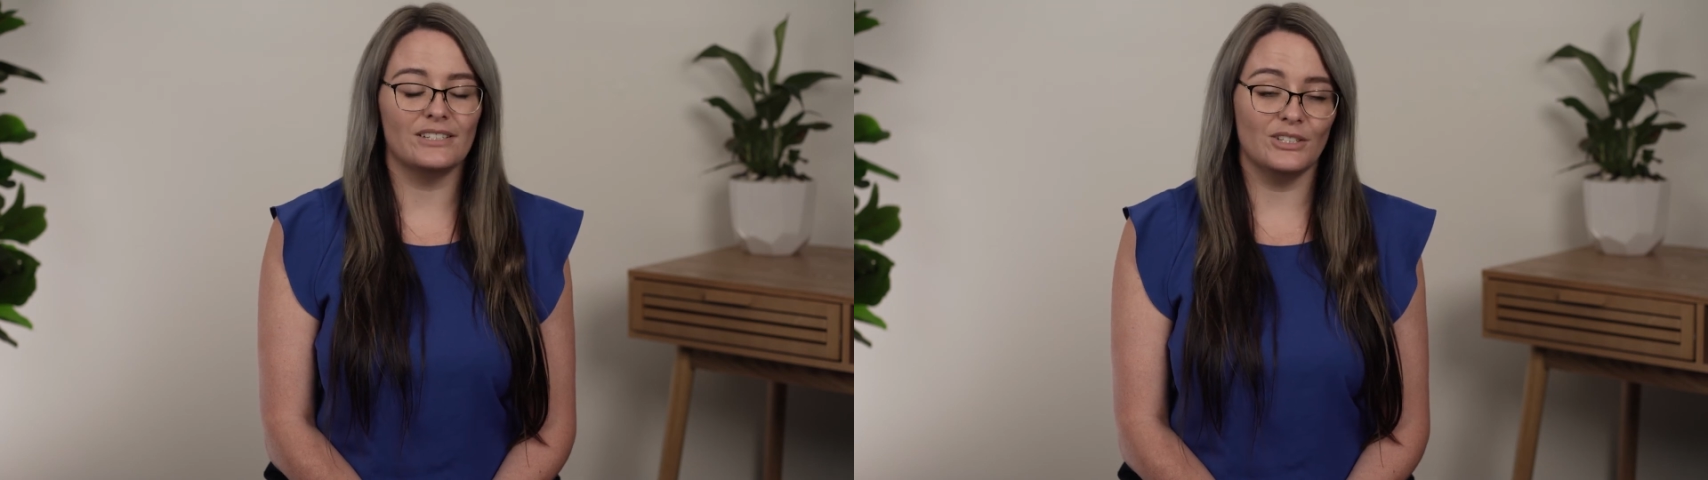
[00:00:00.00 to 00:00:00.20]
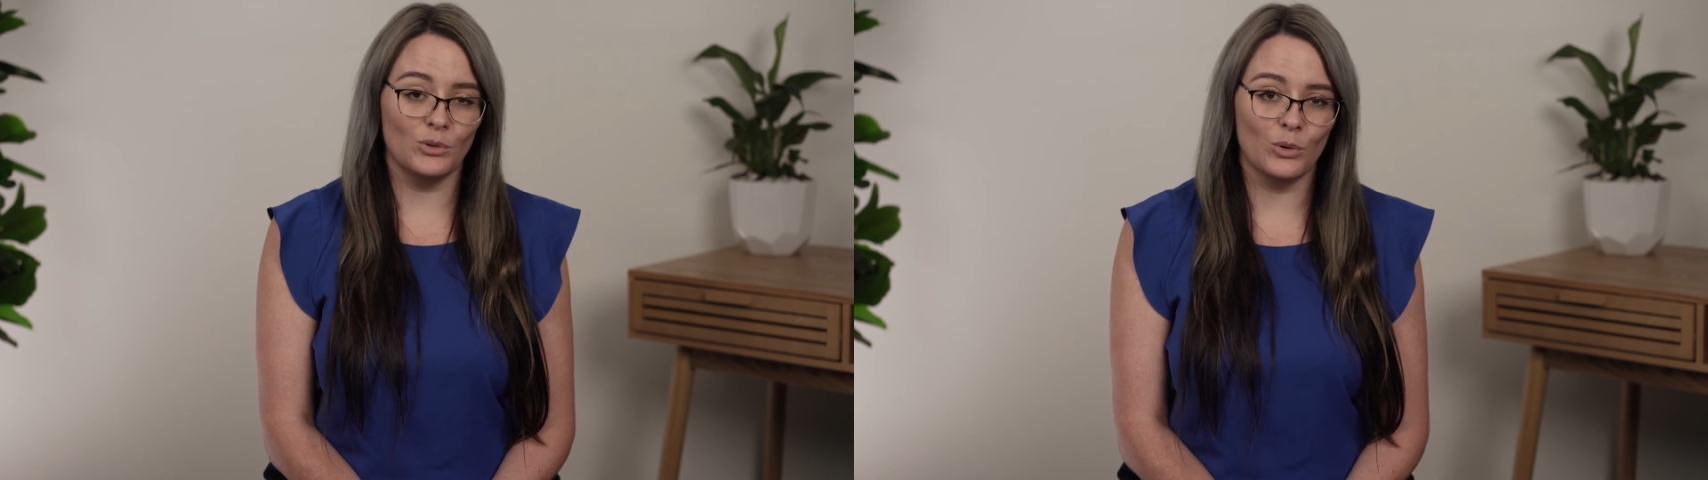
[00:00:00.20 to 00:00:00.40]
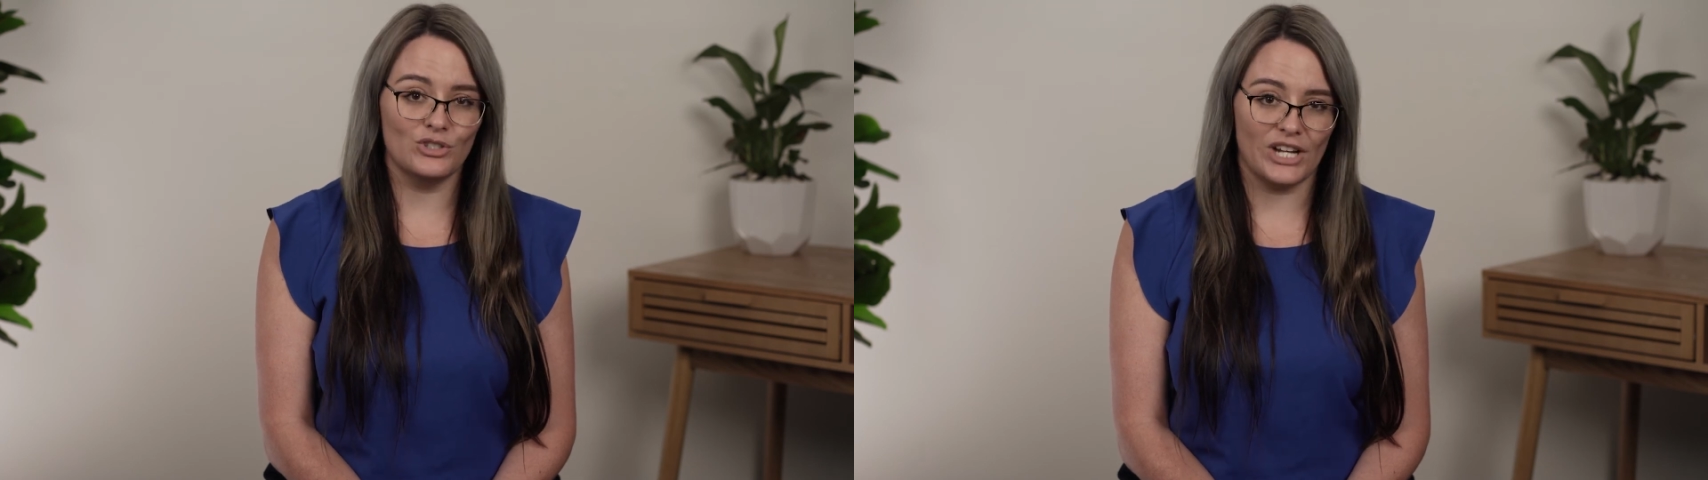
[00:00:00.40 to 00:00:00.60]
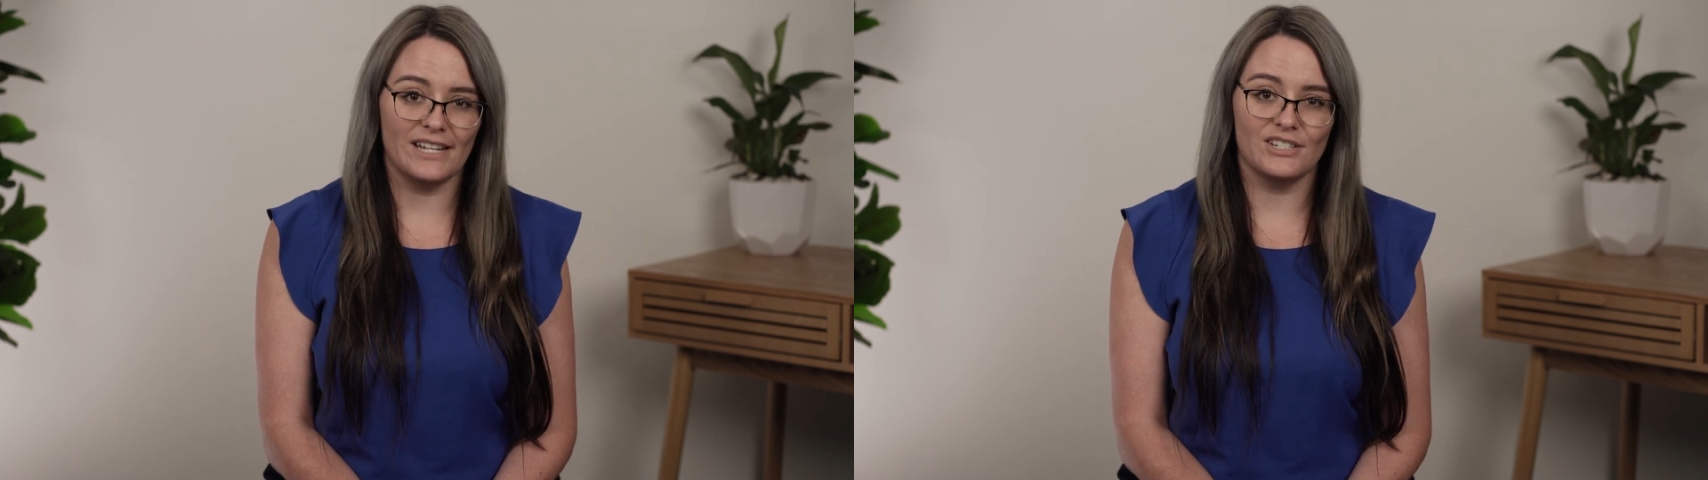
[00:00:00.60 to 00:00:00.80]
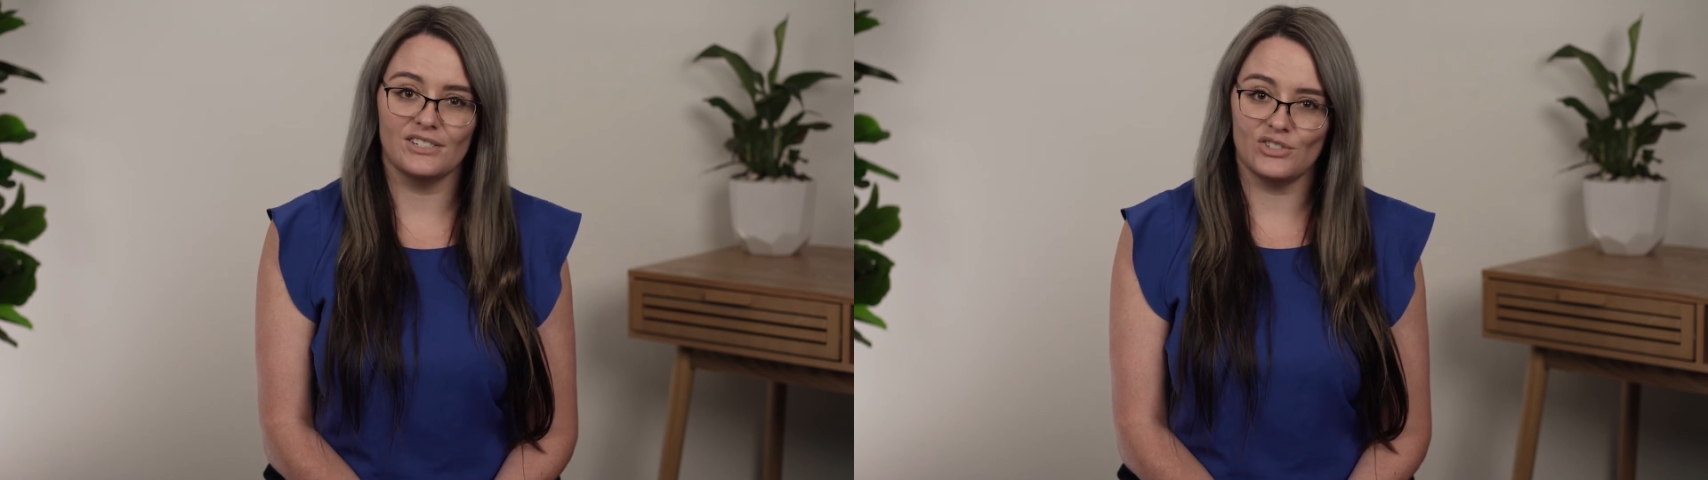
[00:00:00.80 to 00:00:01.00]
to your
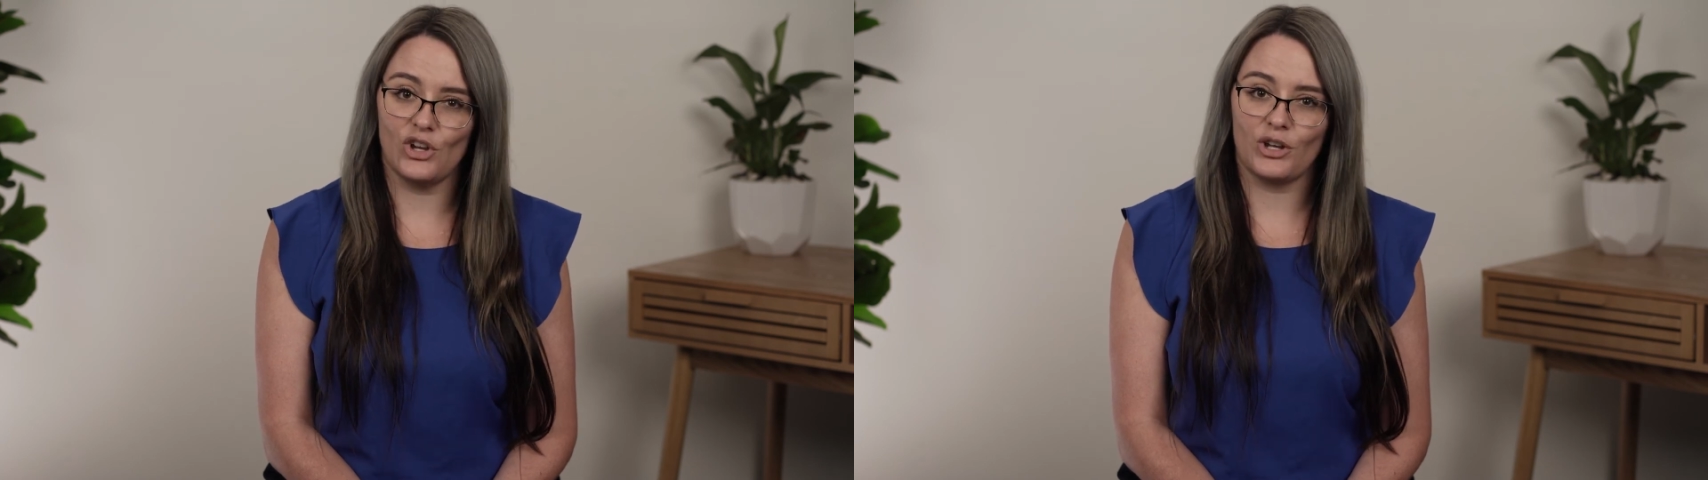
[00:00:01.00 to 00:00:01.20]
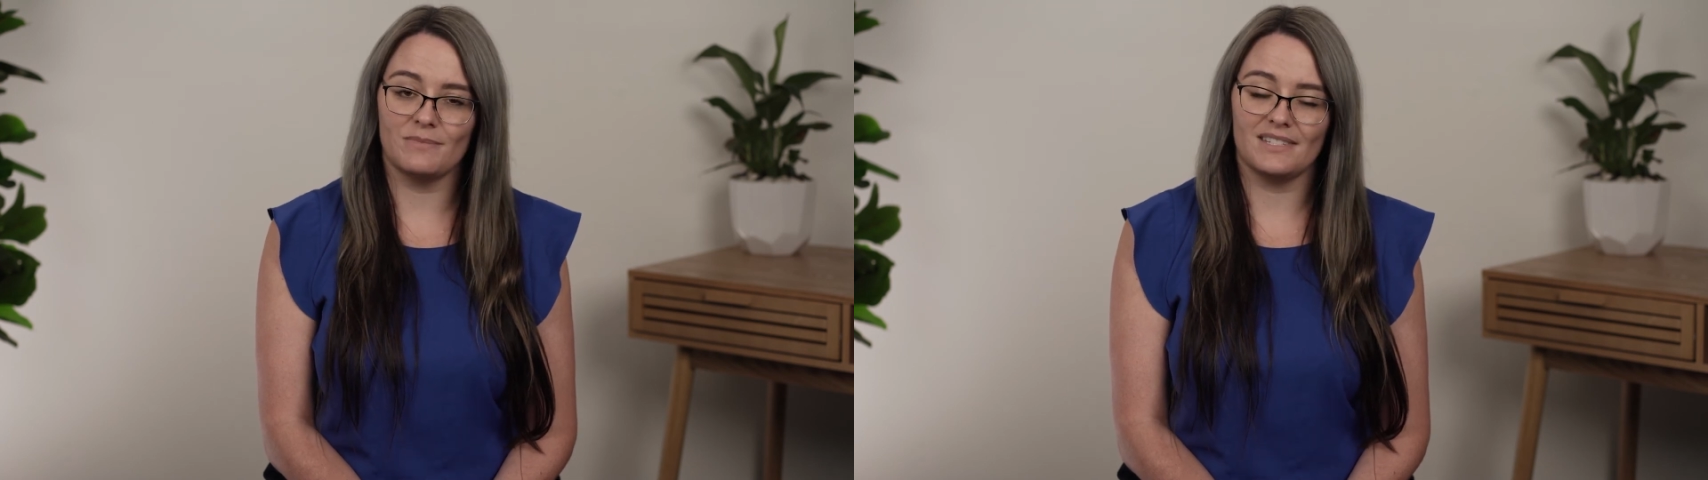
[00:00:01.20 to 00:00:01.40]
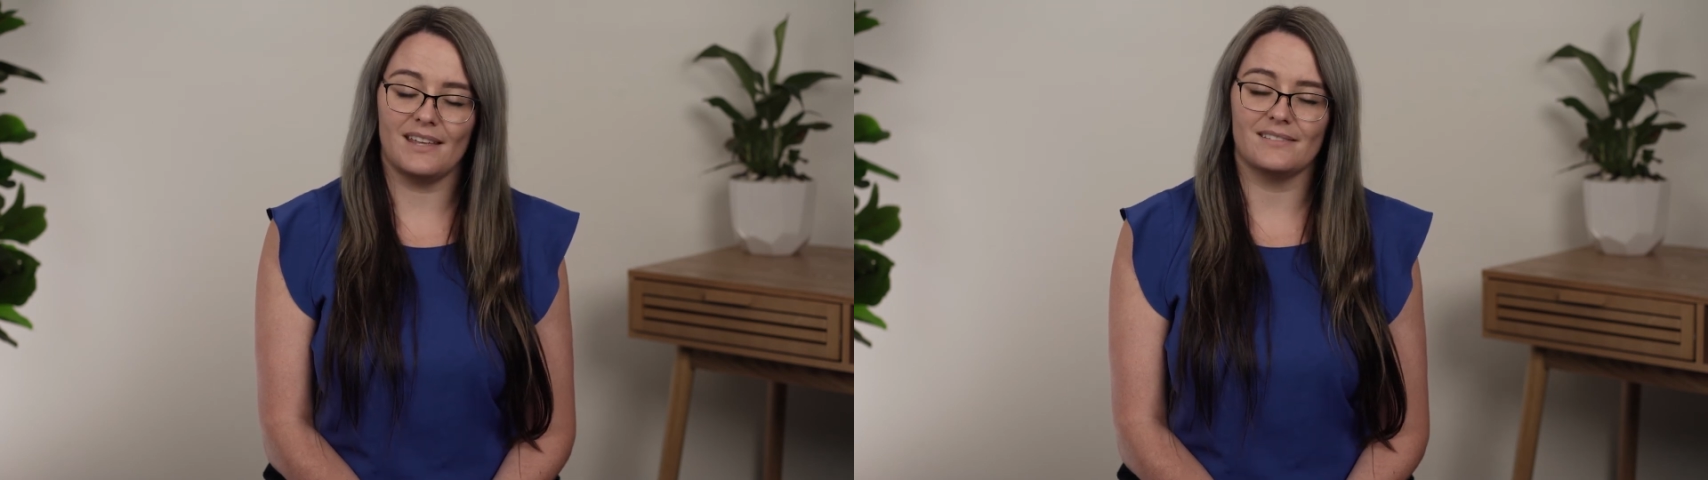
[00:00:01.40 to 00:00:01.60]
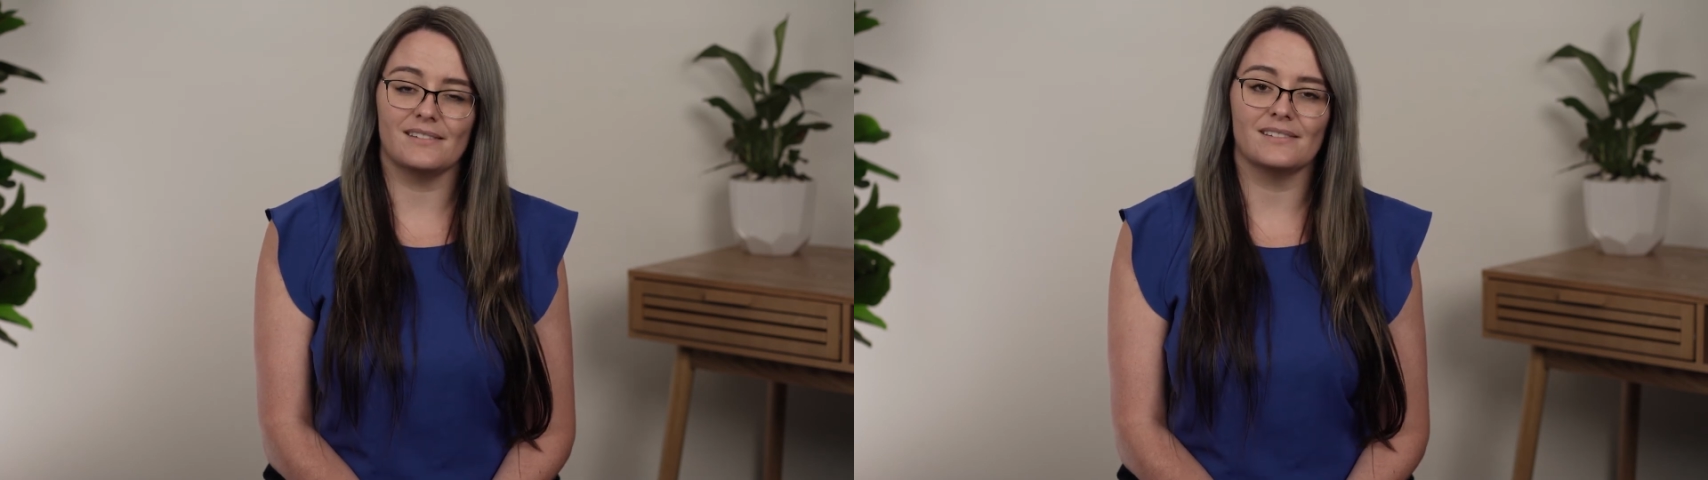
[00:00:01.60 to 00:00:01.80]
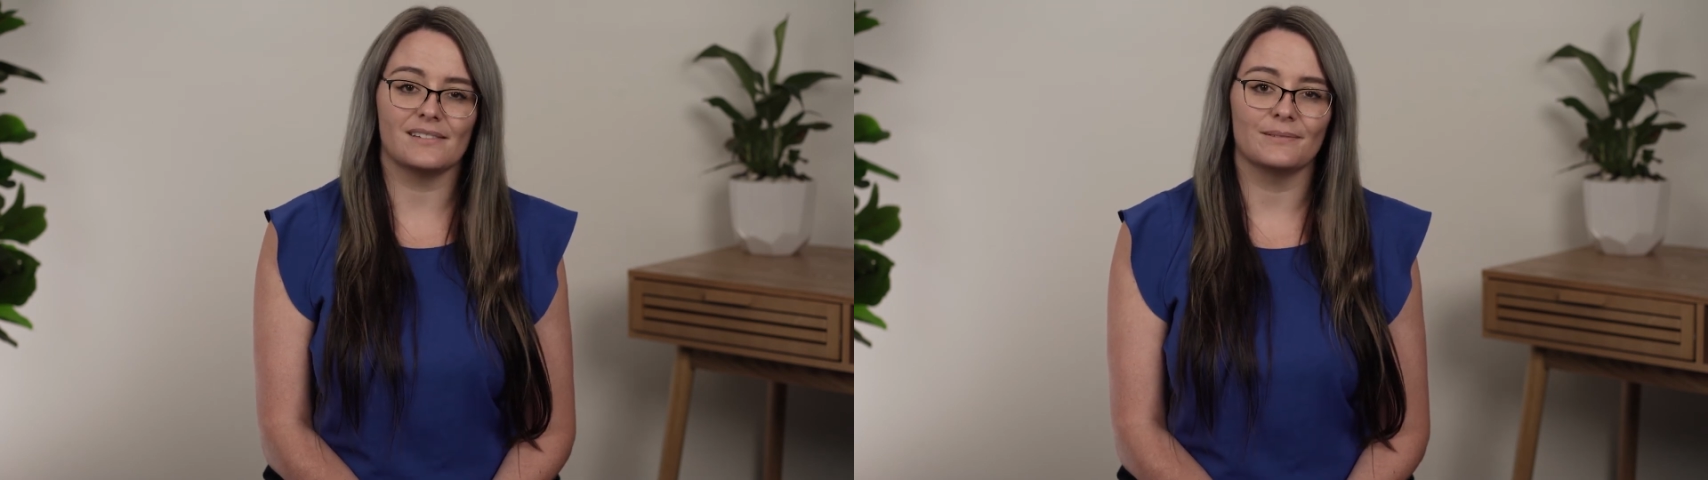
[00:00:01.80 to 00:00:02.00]
changing
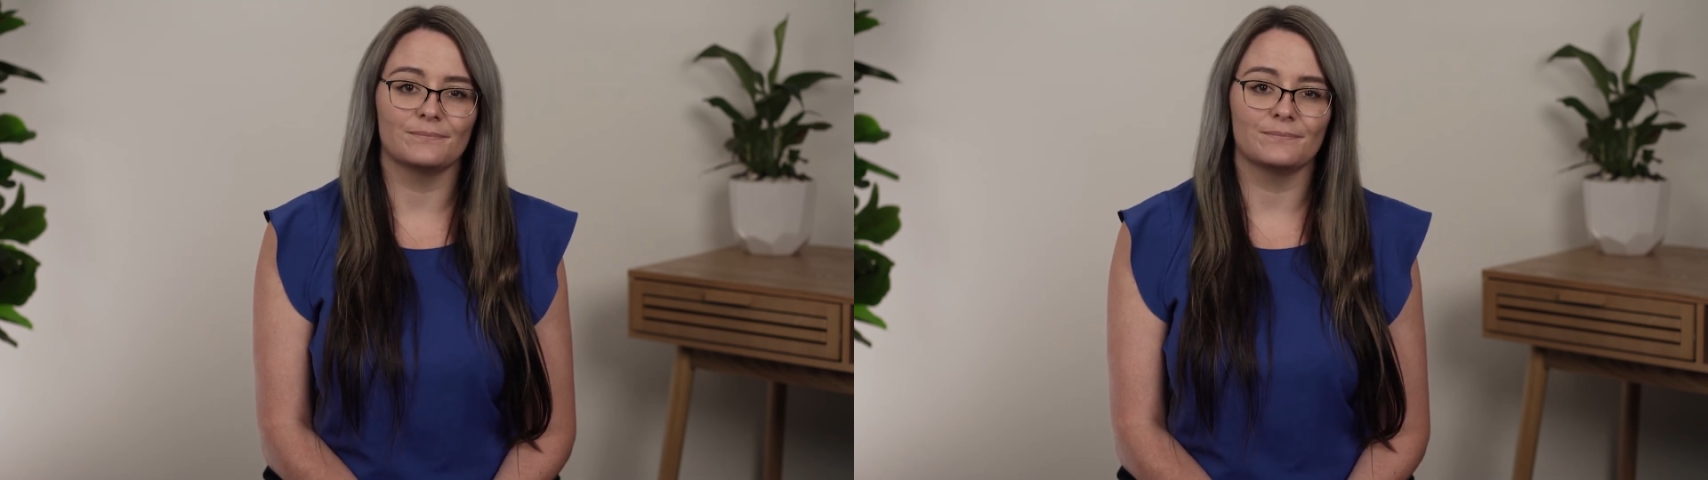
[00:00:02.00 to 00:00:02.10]
circumstances.